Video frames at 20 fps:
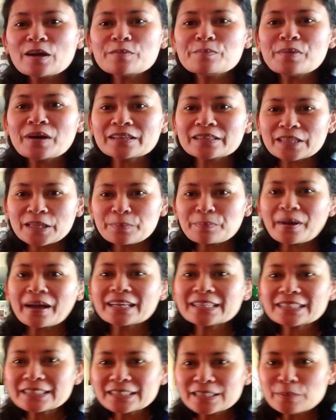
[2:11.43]
but if I
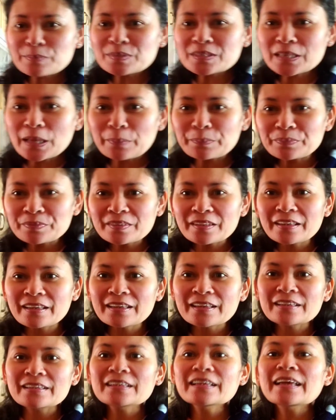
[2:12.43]
steam
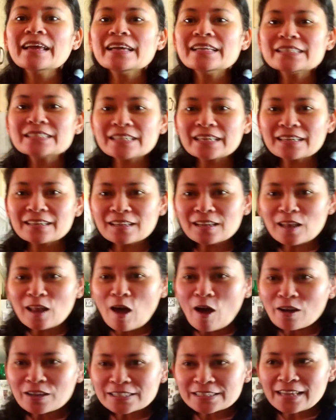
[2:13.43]
something, it takes
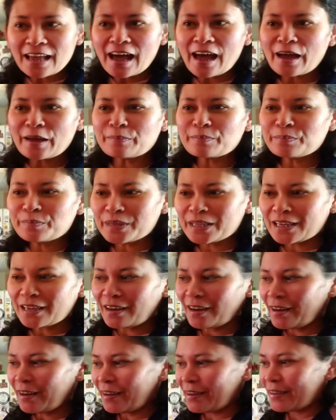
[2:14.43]
long time
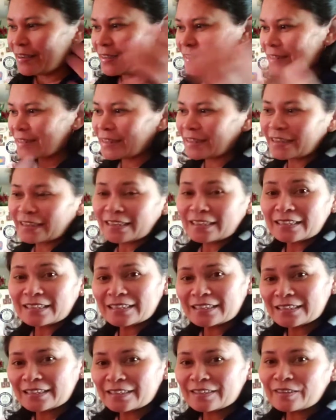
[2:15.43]
because
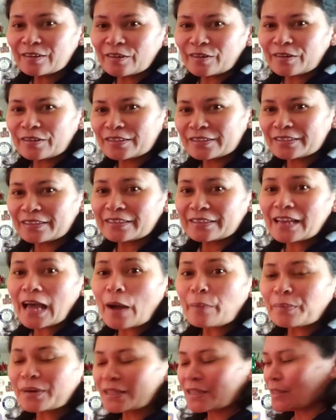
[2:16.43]
there's not
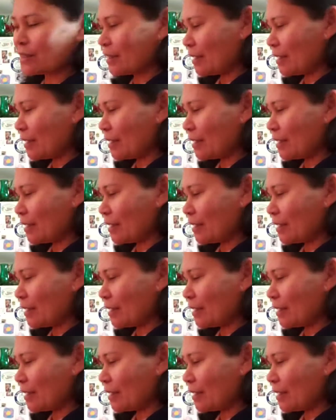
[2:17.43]
much